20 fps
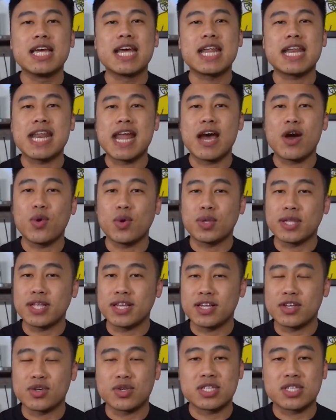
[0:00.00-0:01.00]
not only
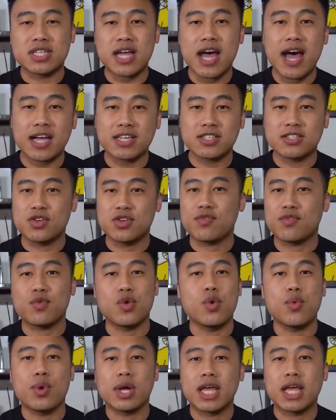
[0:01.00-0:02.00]
in your stocks, your
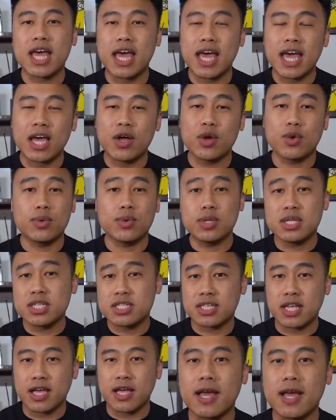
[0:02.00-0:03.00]
401k or real
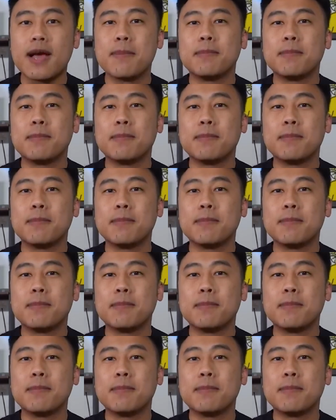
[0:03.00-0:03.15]
estate,